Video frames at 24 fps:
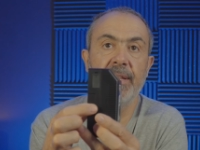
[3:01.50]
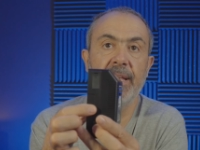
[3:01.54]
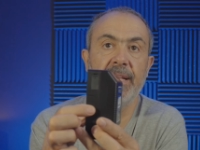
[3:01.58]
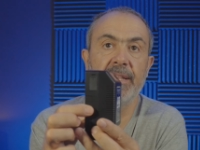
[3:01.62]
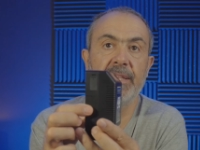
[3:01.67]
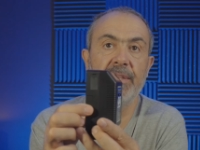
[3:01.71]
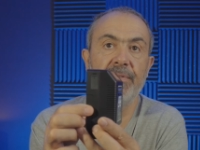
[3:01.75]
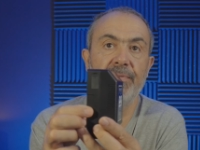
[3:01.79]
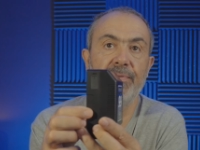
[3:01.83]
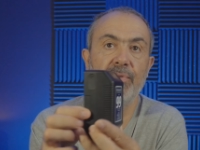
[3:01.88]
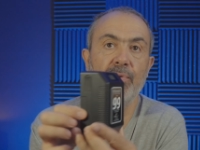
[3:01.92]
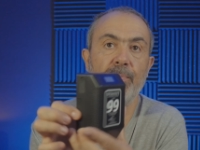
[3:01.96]
that
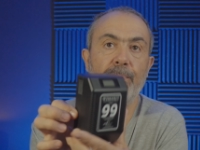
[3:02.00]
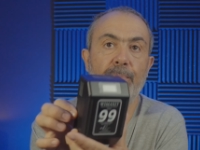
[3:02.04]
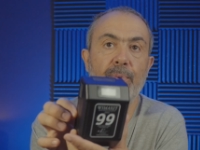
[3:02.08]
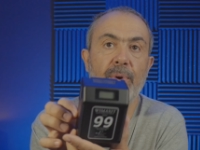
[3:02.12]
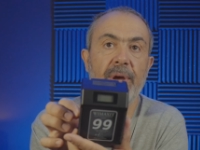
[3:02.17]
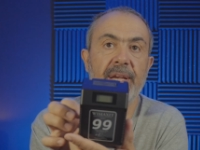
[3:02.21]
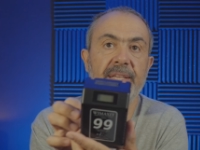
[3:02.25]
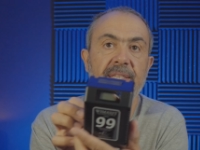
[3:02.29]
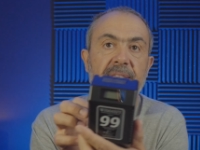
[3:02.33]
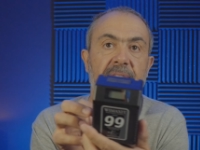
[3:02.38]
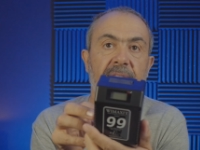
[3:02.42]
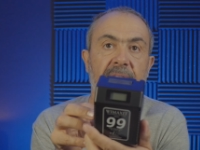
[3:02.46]
if you
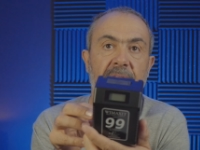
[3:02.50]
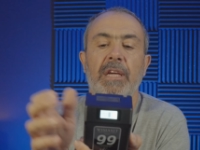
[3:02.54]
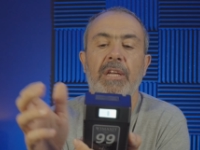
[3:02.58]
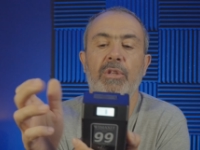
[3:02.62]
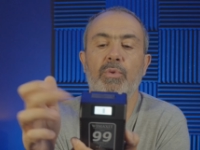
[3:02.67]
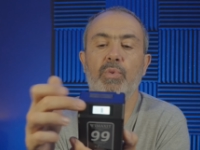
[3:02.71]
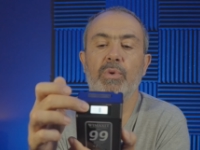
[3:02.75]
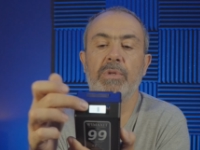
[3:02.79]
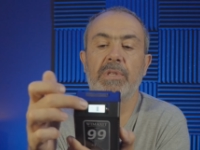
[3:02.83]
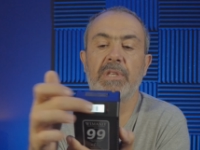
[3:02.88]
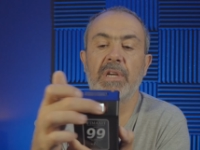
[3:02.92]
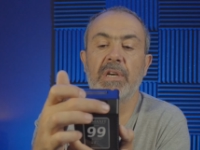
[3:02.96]
press it, it
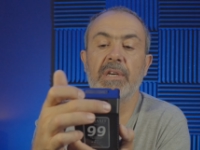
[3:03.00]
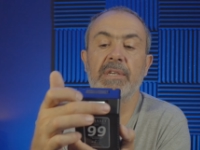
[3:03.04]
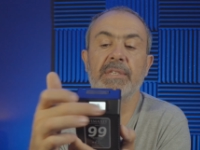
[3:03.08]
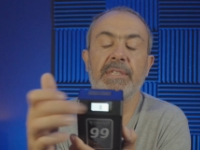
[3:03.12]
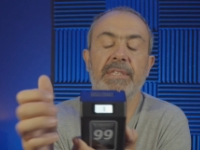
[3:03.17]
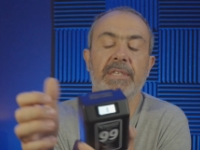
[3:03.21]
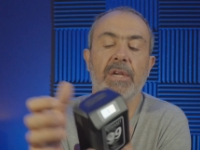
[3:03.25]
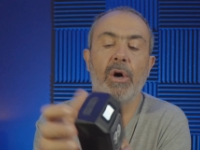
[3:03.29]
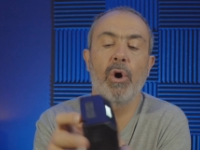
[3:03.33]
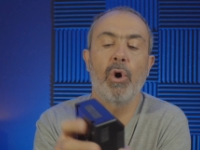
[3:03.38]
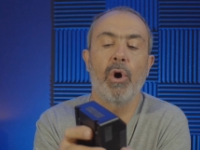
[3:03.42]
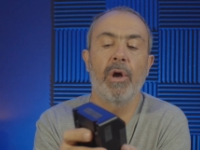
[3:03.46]
will turn
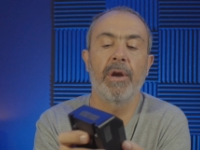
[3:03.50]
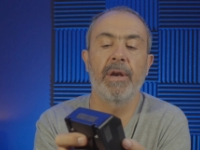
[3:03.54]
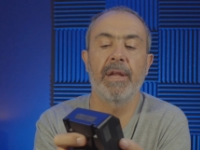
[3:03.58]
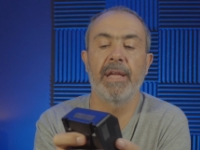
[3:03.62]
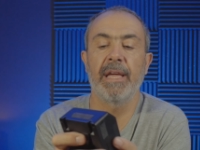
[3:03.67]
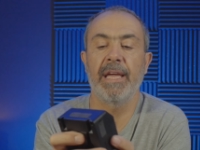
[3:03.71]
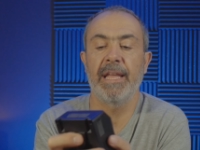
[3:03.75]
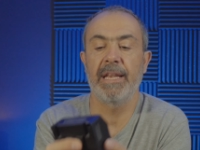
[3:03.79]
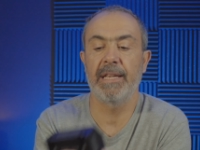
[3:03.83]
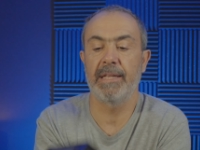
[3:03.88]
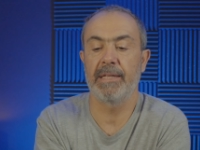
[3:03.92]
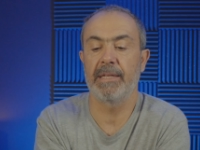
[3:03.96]
on
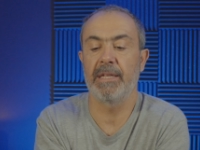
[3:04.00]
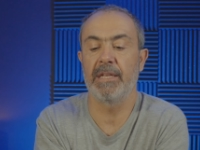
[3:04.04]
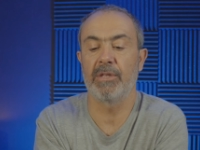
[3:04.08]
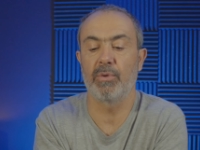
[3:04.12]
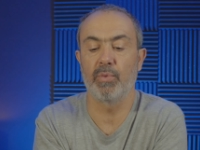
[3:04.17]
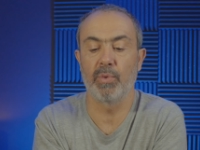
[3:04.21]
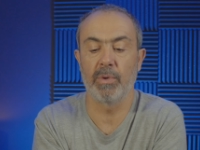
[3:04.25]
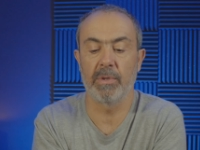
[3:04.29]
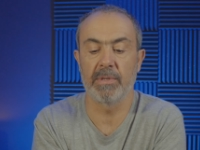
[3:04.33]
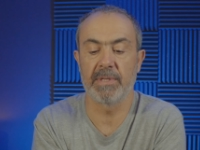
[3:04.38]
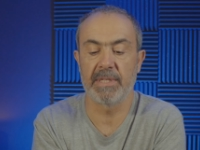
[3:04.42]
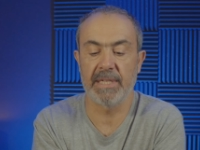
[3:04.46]
and it
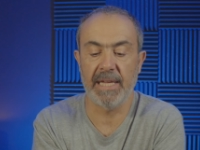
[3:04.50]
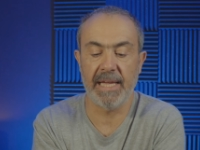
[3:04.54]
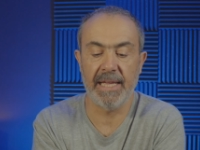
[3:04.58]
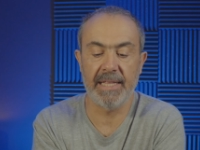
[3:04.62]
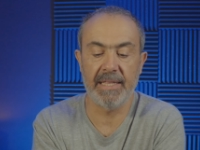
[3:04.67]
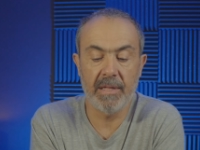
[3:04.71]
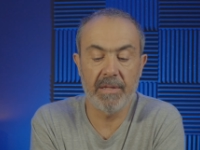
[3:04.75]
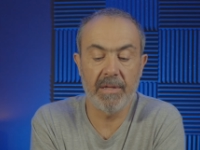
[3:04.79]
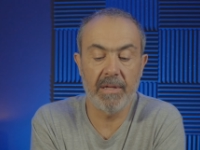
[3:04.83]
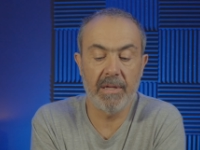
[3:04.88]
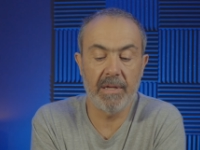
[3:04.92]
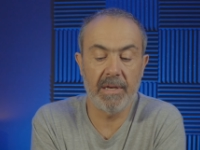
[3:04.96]
will say
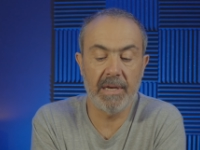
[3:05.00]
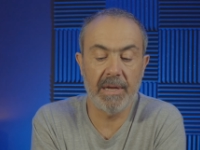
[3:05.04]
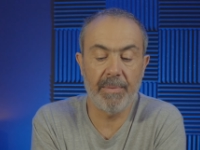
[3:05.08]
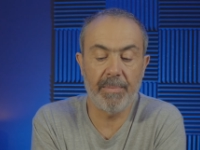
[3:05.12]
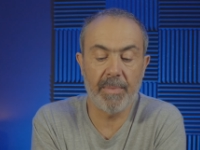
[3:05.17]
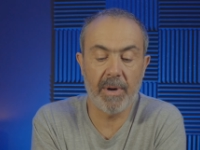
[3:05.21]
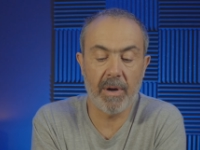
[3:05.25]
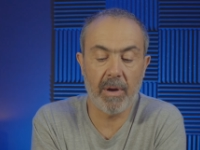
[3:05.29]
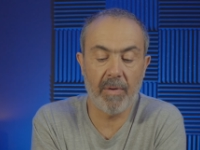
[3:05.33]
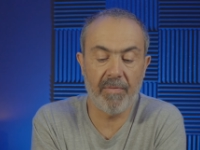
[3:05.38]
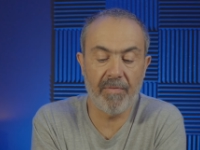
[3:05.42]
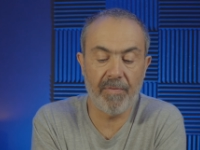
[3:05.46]
the
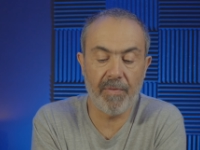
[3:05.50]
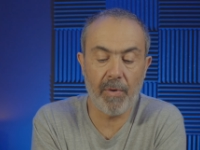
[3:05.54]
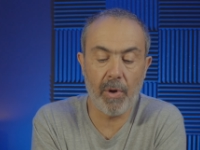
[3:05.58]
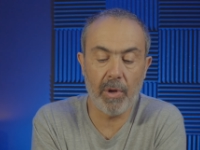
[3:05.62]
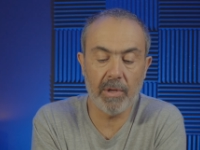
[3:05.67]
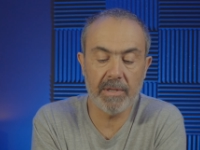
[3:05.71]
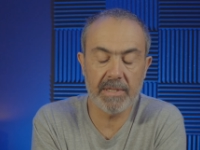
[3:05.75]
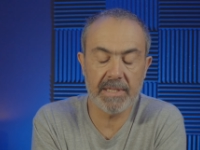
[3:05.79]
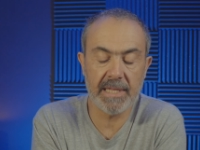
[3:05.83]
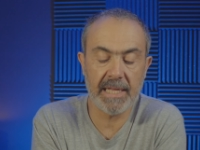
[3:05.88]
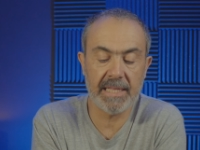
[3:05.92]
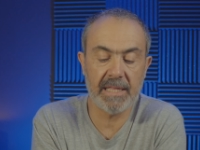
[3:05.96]
number of
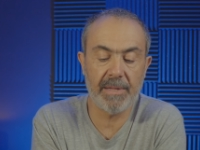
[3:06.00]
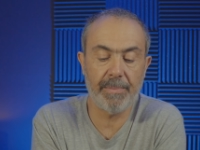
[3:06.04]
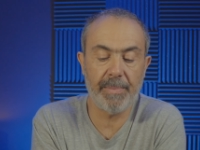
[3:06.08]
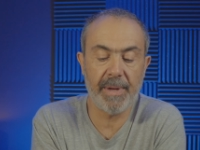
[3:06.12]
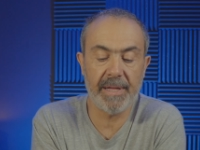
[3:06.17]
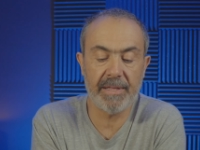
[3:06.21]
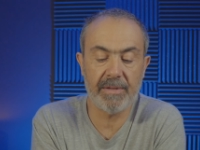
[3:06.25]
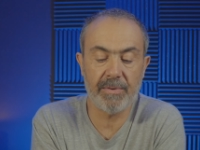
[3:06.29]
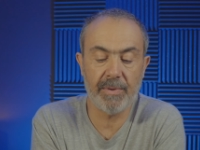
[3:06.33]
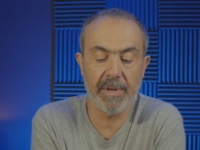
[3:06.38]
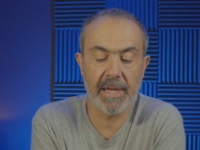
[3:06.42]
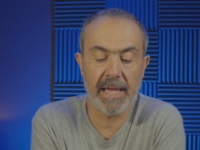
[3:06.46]
volts that the
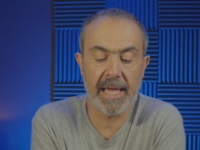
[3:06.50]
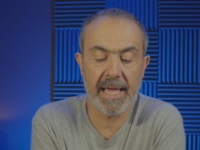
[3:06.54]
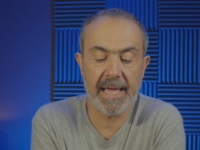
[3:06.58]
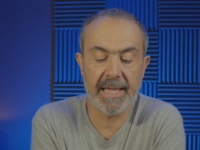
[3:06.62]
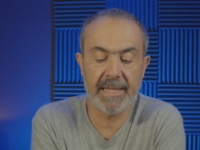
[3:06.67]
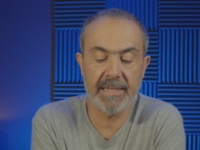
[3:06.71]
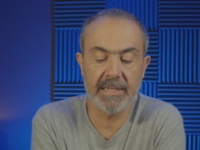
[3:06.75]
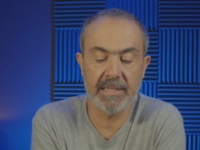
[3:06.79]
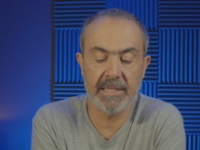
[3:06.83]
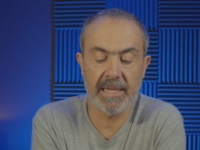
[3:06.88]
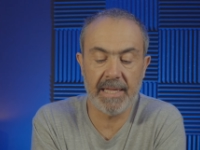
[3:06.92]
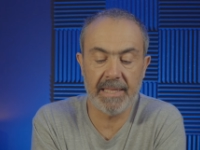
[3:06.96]
battery
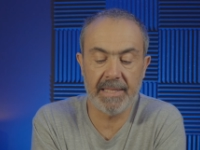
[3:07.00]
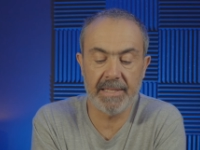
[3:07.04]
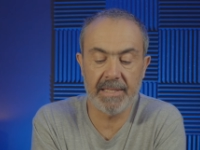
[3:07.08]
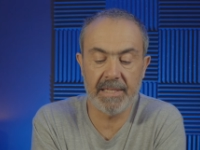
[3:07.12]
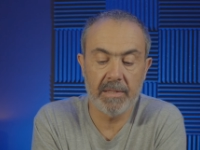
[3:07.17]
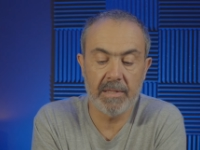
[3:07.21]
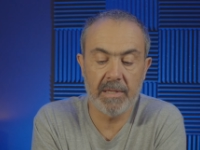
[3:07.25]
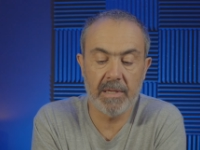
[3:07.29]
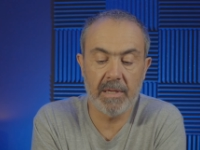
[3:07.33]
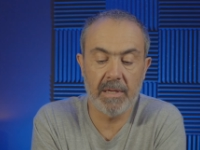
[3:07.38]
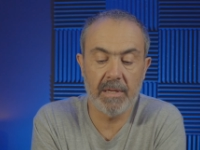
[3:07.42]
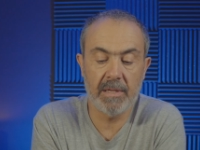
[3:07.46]
has and
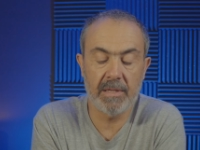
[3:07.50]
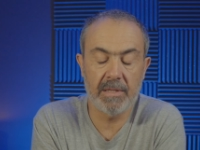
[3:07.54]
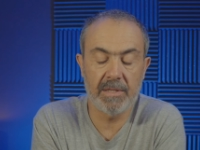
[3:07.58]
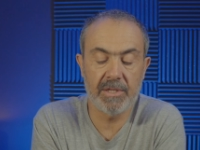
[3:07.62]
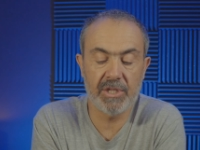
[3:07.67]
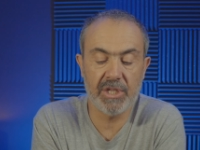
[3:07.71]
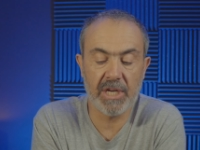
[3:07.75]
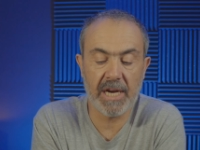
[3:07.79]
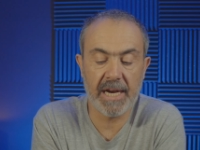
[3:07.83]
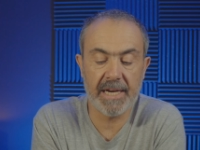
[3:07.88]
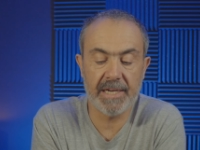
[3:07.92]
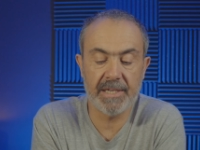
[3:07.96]
the
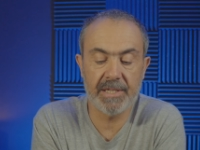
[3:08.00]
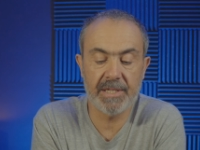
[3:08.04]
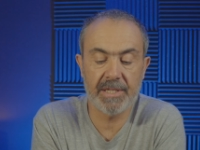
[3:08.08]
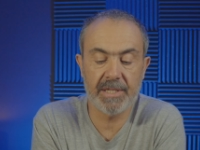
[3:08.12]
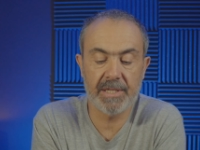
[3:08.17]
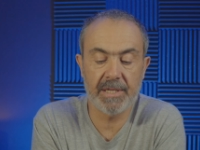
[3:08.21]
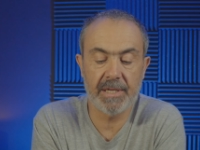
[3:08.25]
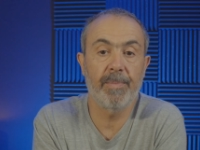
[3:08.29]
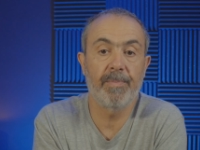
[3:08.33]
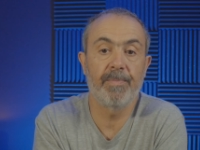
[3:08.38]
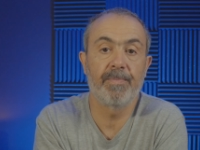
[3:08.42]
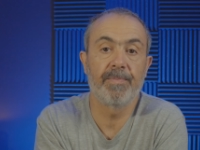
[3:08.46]
charge